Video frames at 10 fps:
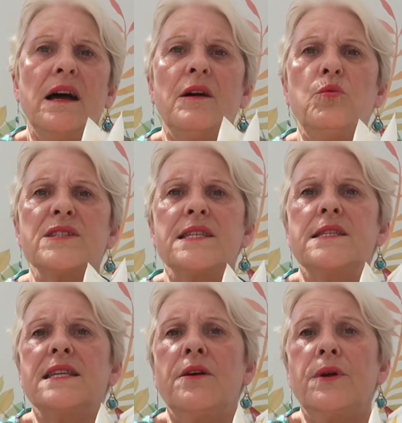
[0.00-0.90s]

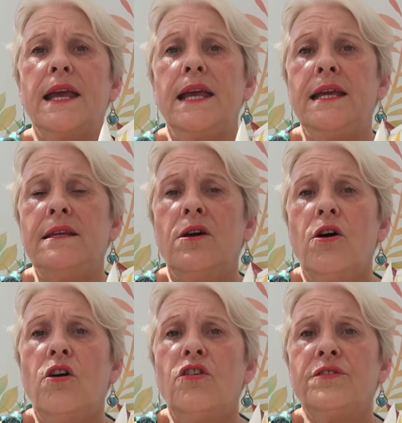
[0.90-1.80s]
wasn't so keen
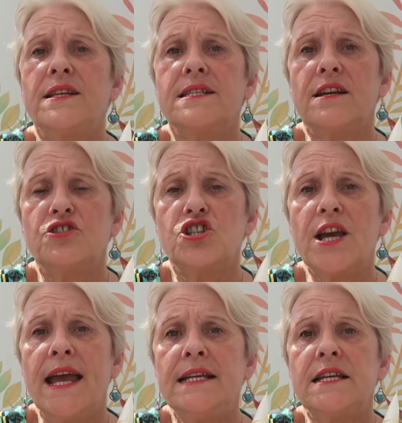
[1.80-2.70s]
on the
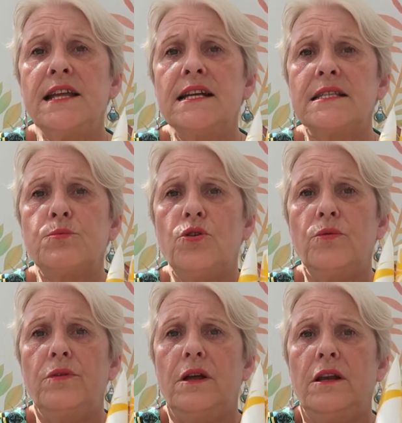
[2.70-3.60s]
sunshade, and that's
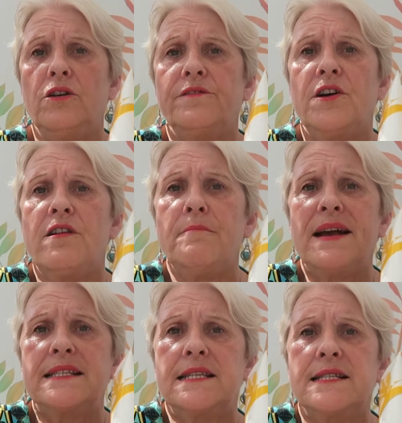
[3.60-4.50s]
what a lot of our
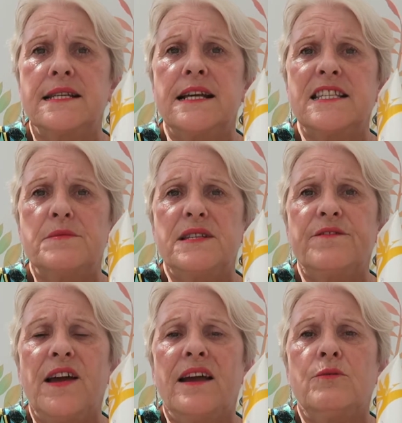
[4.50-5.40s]
ambassadors and customers
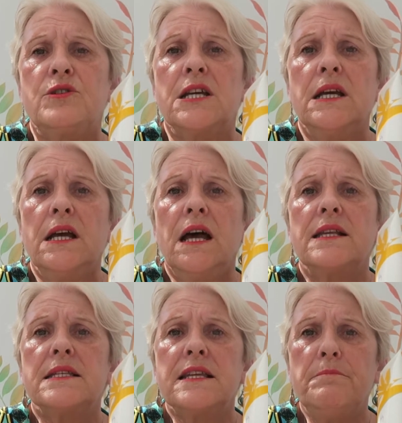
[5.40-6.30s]
found.
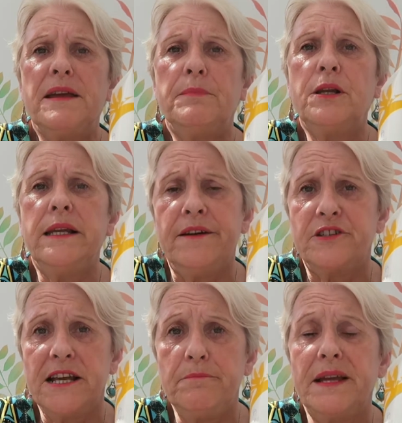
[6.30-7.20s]
Some people
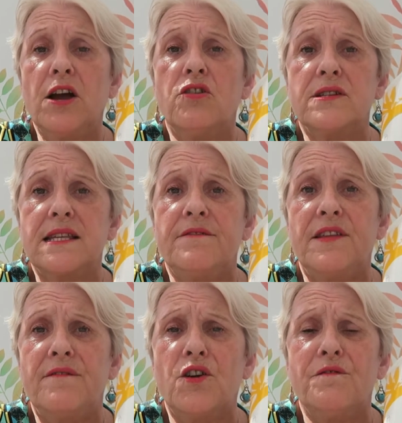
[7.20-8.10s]
loved it because if
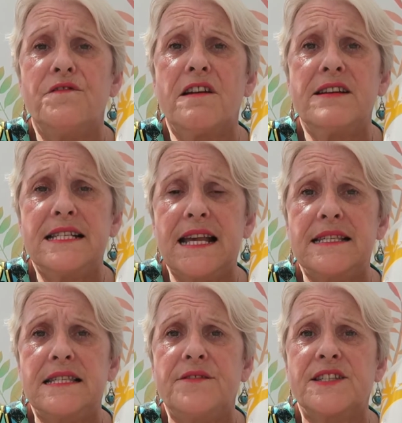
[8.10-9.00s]
they've got very
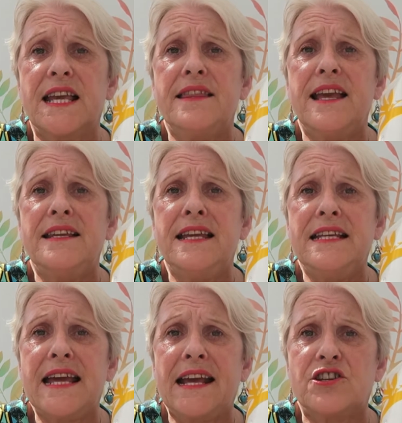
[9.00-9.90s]
sensitive skin, they
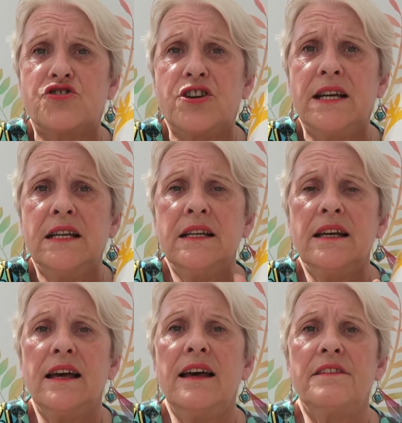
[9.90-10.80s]
need extra
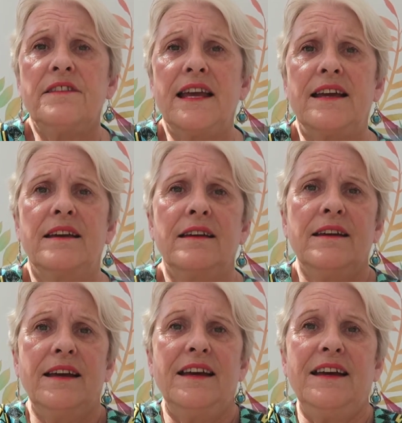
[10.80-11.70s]
thick
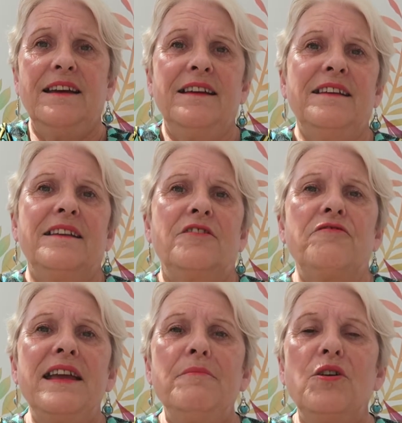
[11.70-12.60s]

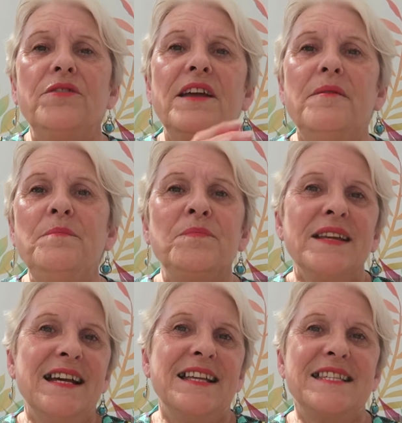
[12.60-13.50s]
cream on them
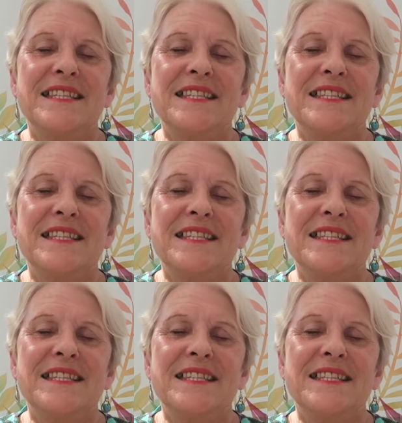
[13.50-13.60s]
and